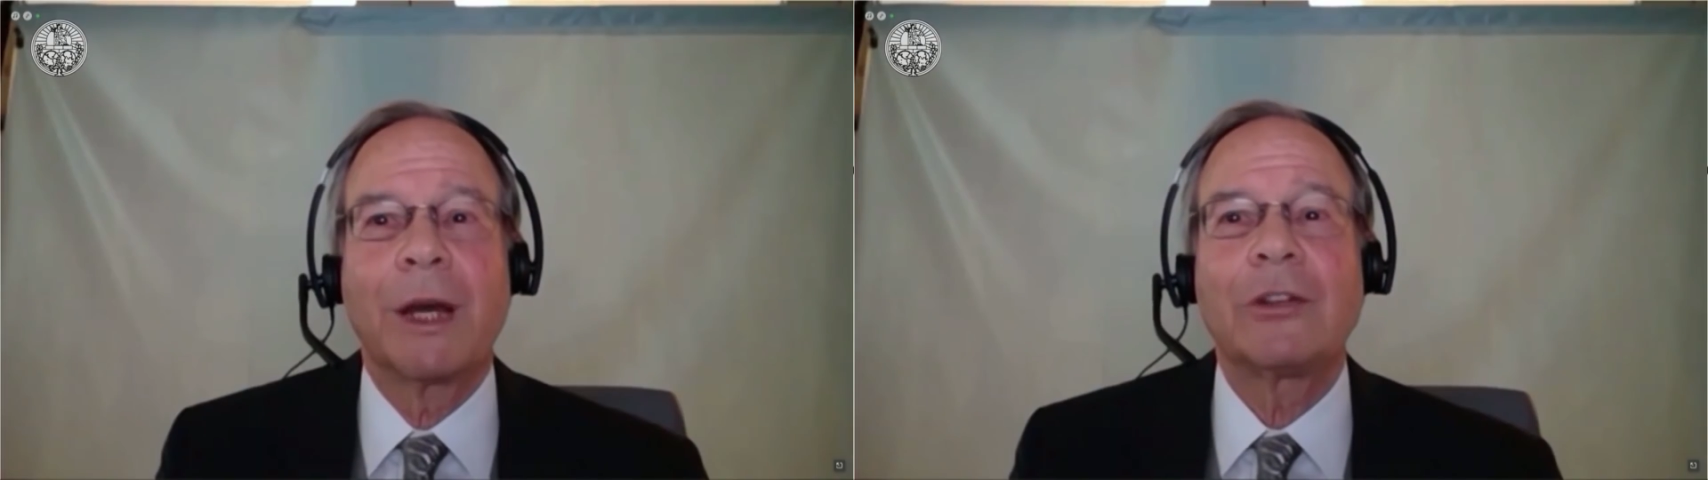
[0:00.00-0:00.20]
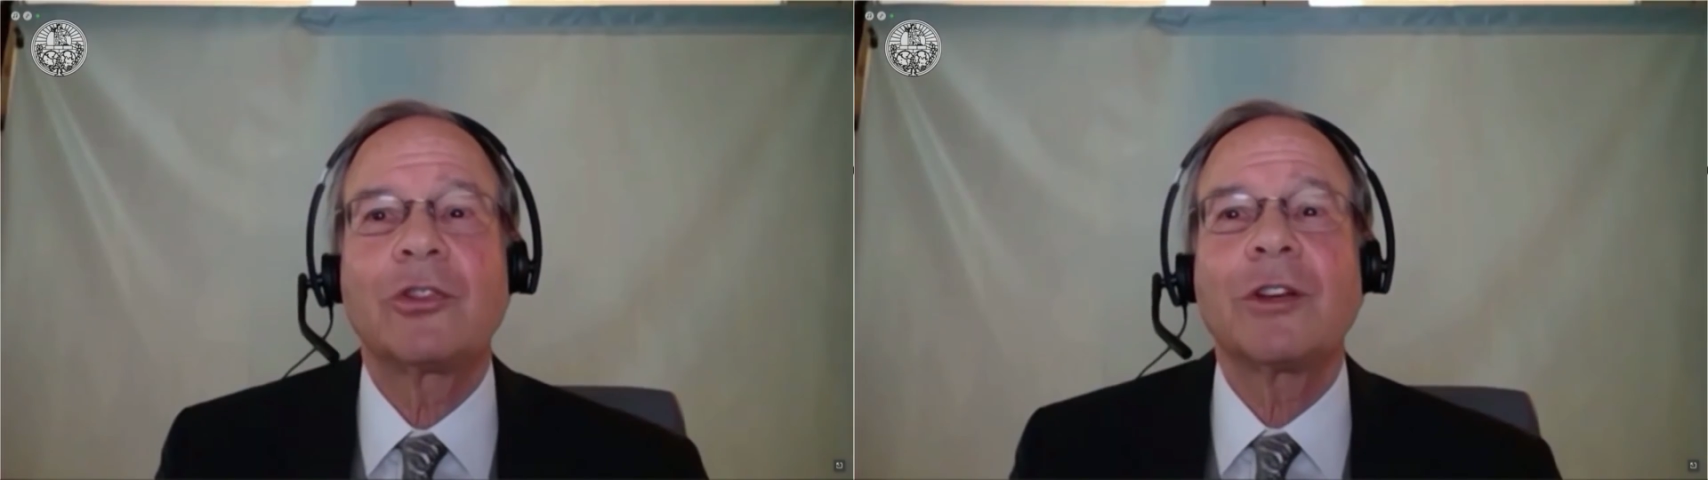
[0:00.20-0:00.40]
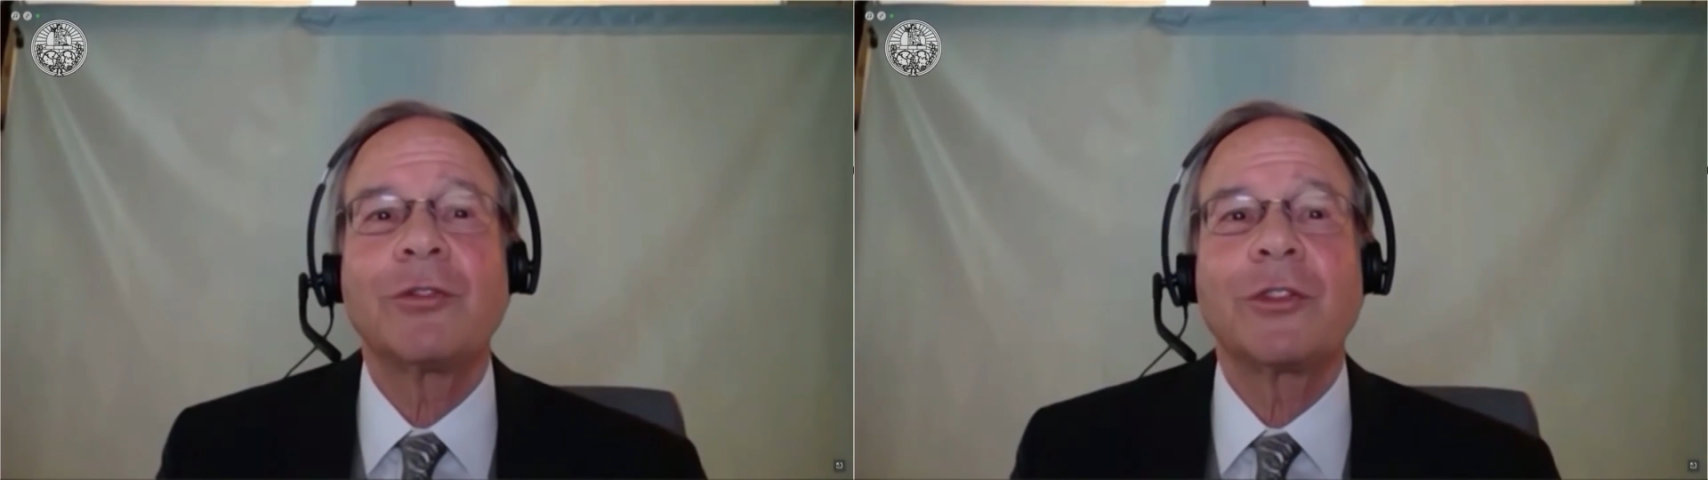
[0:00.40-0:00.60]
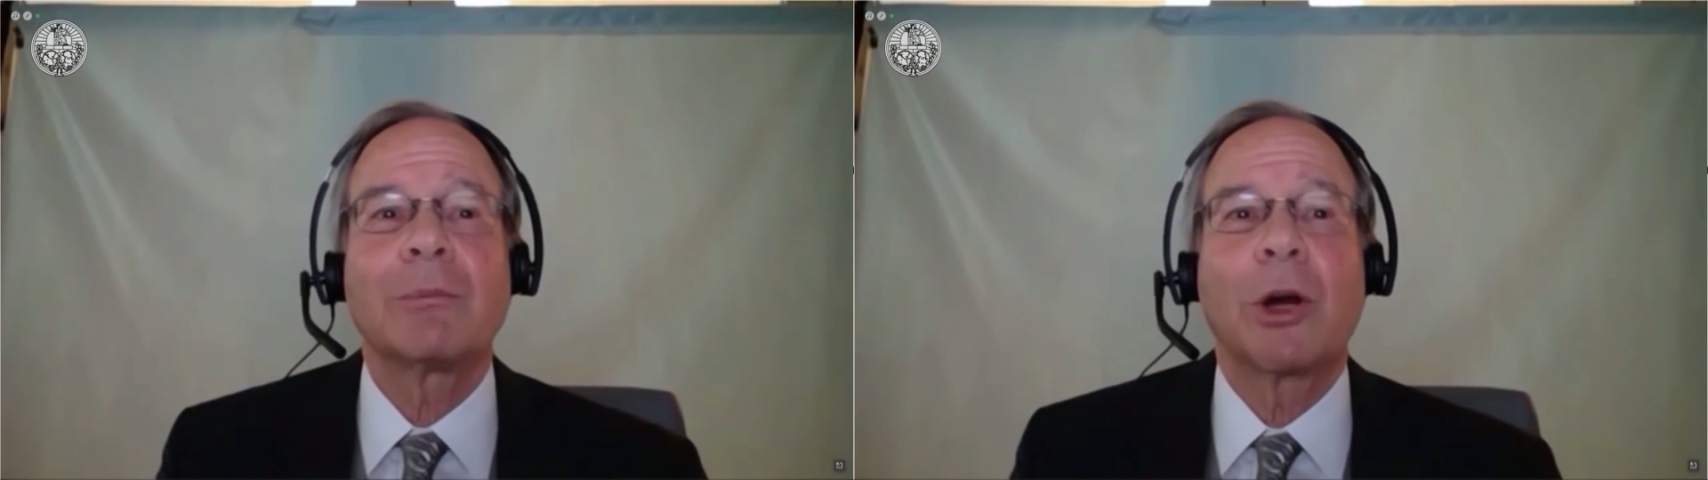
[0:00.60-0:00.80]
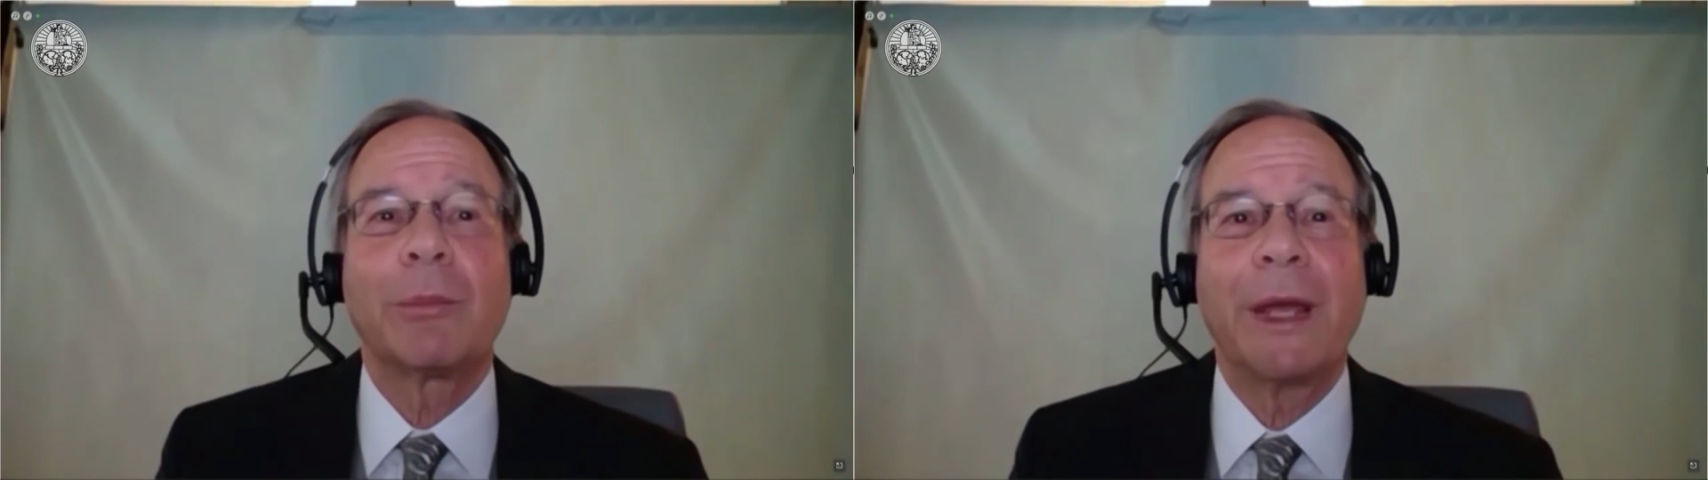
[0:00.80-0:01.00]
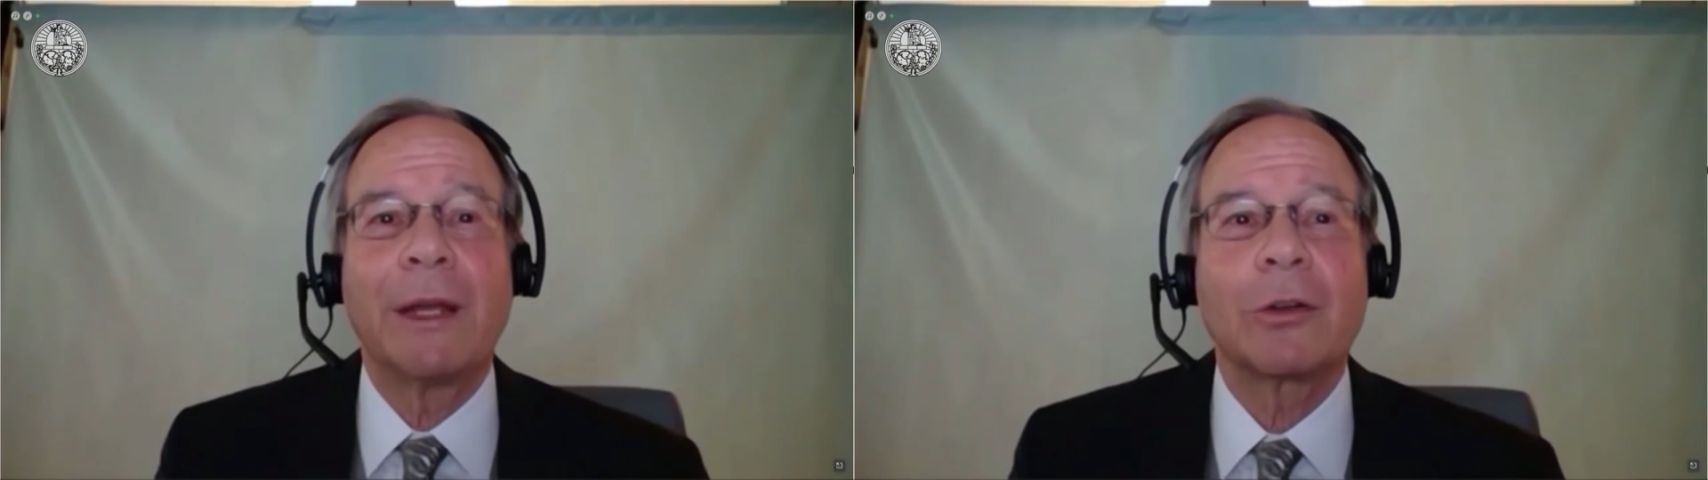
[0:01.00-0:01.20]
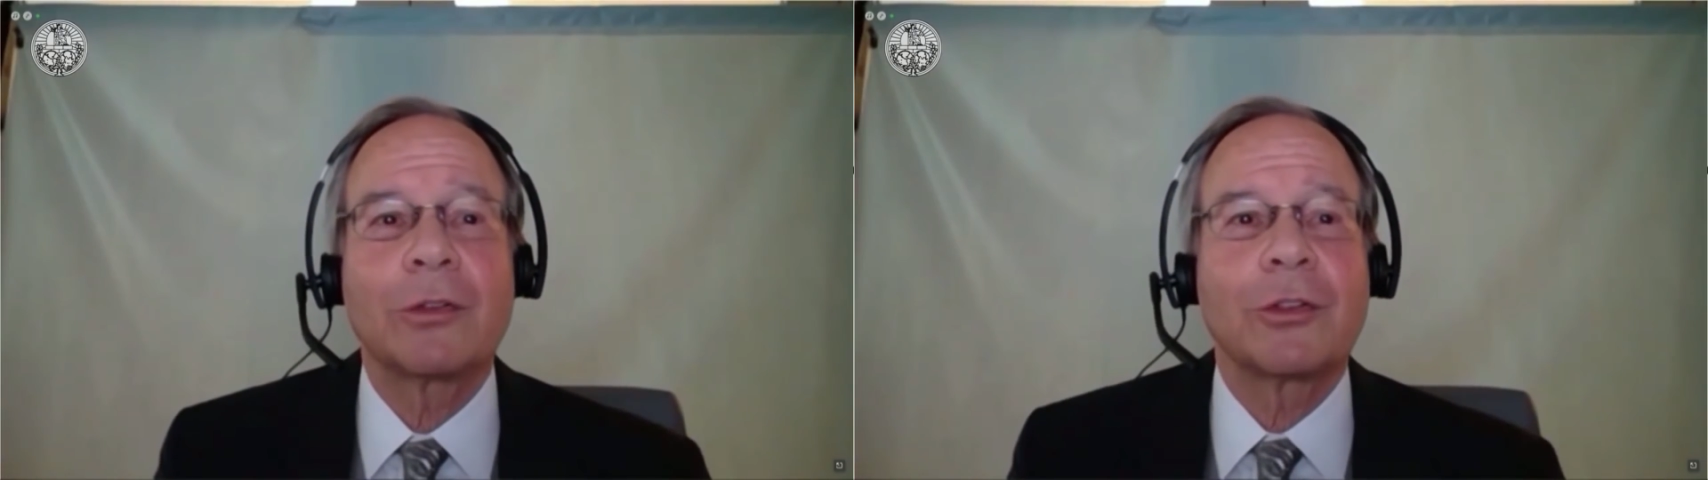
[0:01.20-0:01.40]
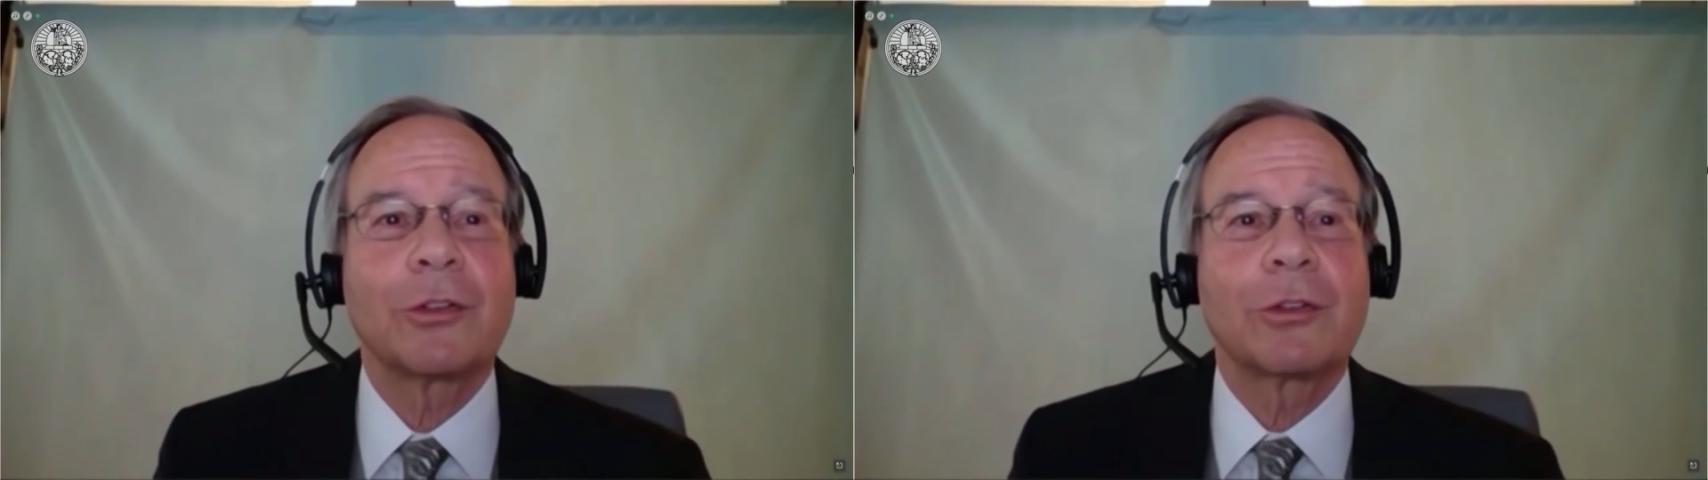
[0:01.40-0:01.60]
by shifting
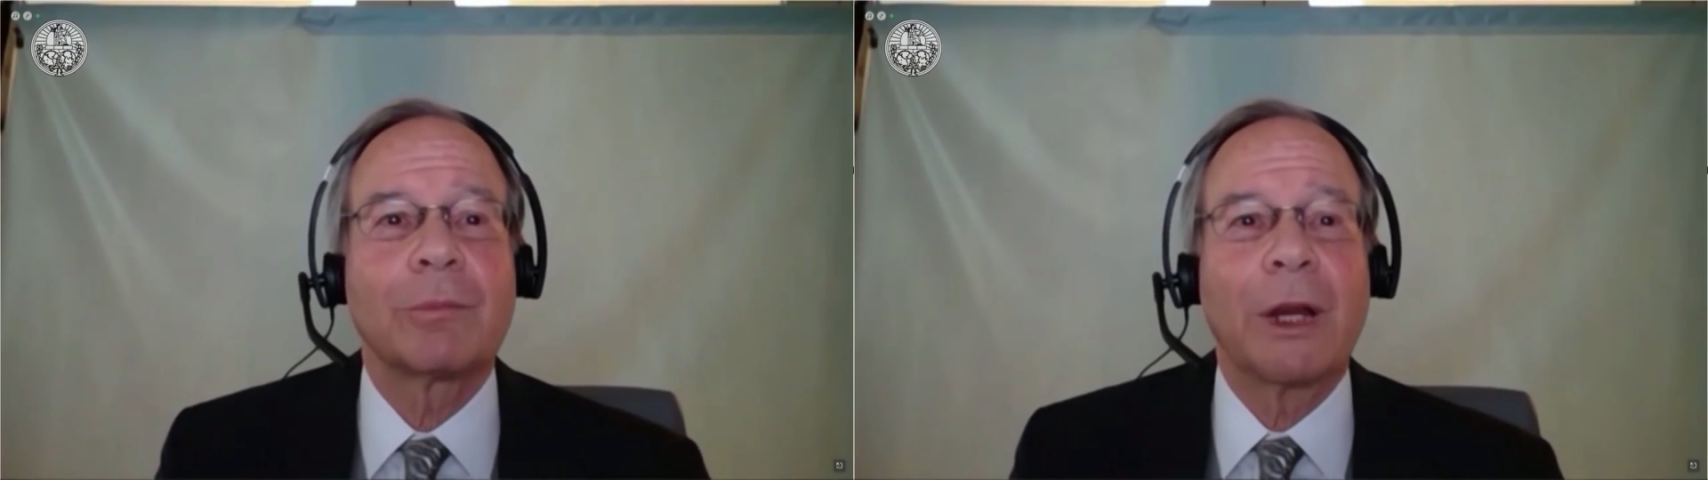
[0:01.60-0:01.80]
Barbados's